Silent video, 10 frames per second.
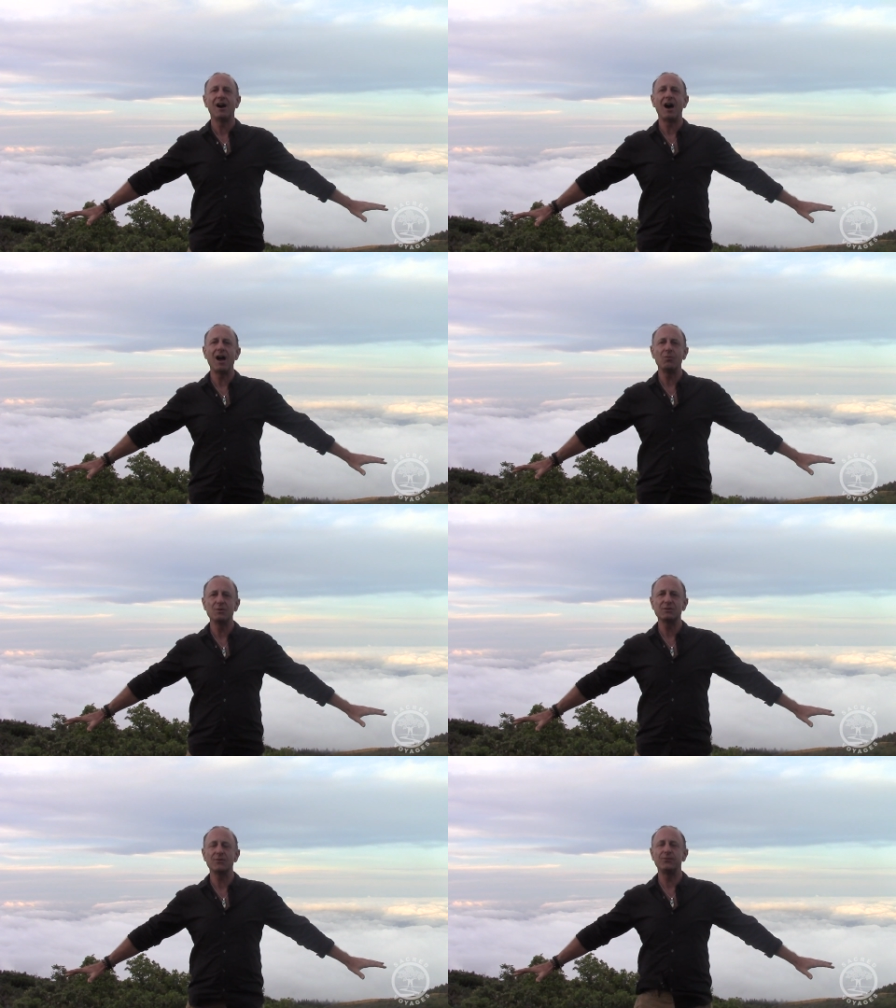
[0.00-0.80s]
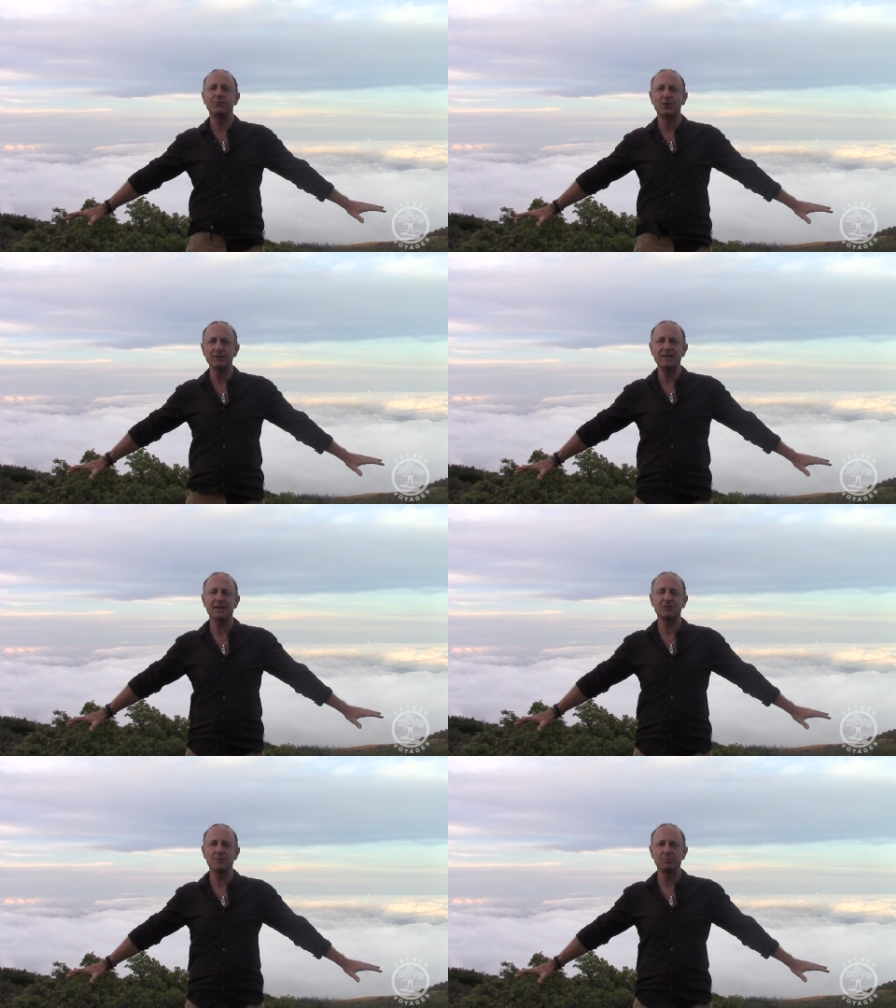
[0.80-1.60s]
I was fully
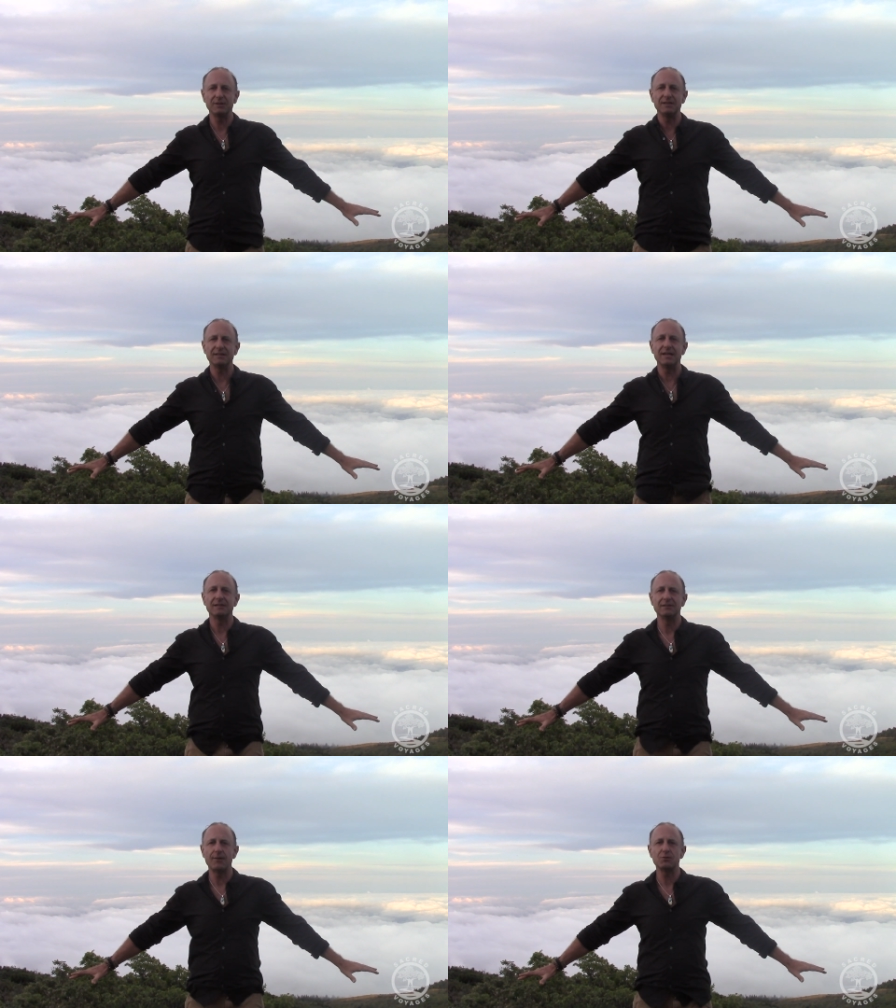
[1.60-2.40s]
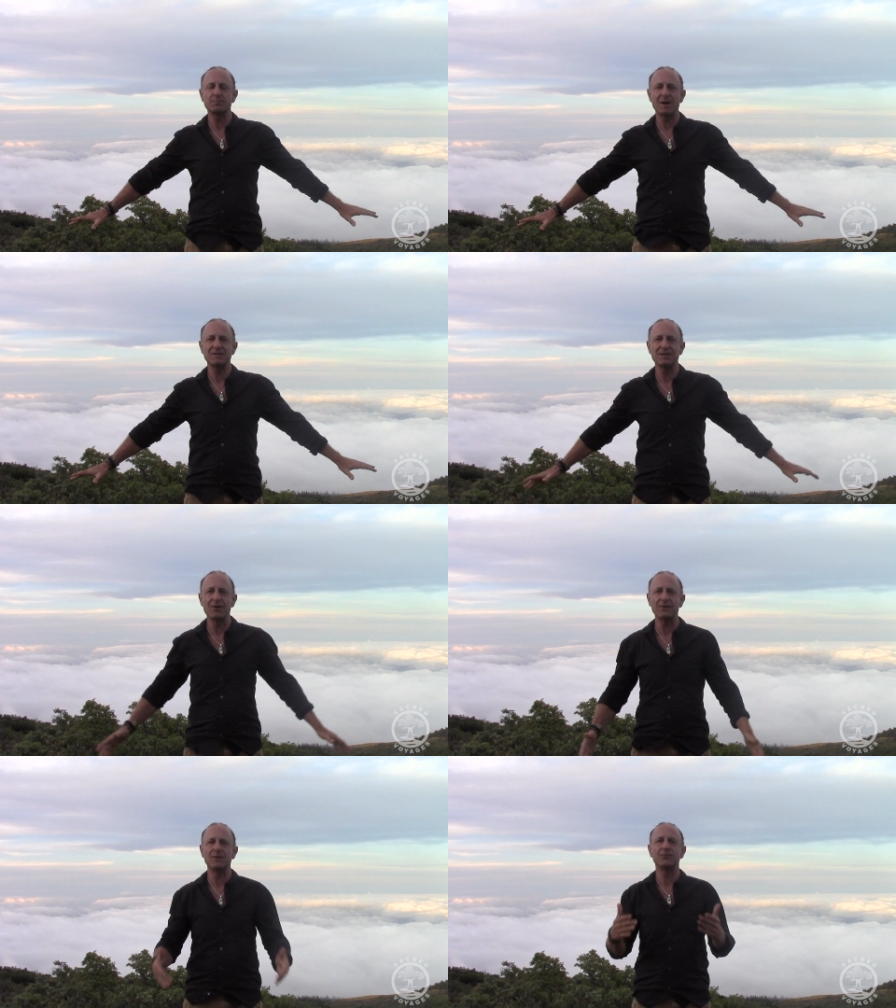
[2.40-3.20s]
and completely in love with
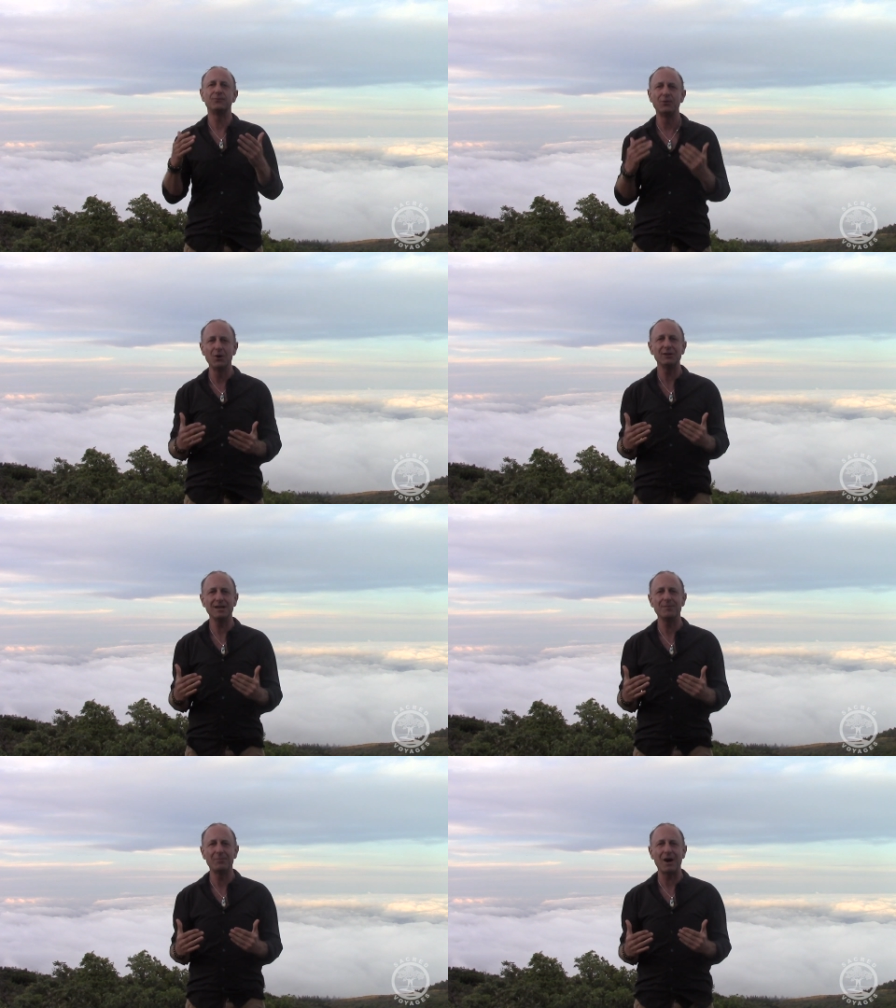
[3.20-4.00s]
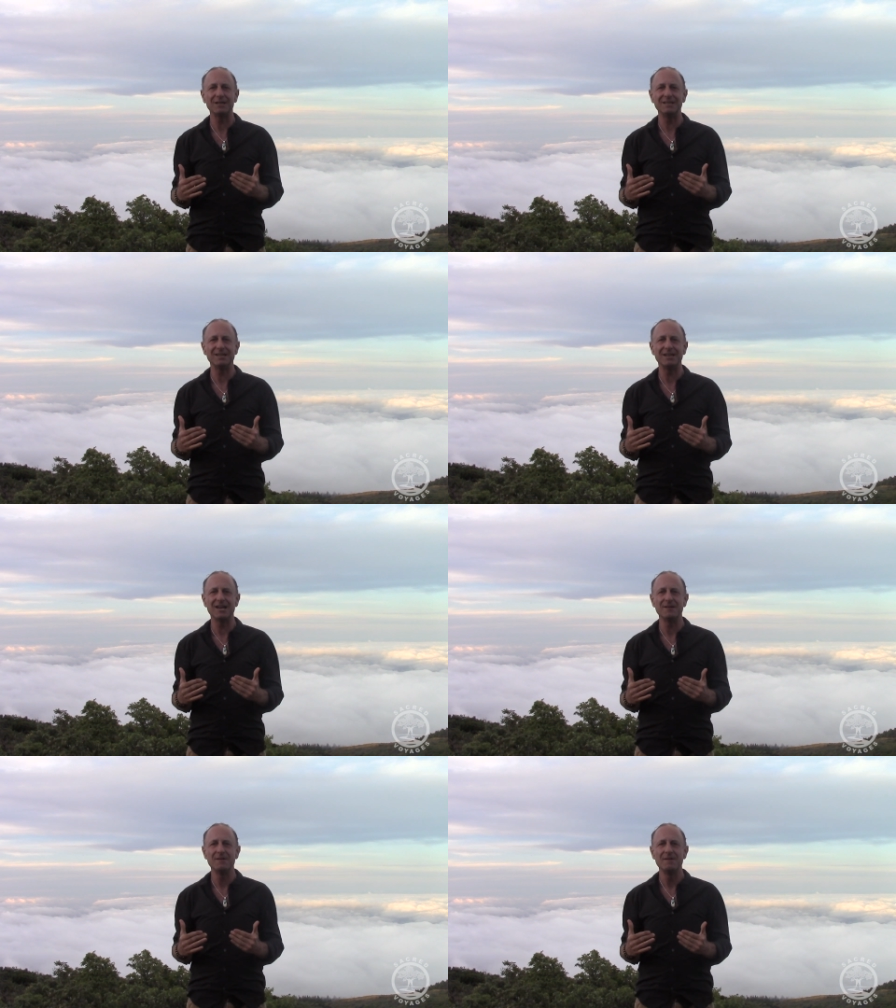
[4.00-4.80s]
myself and fully embodying it.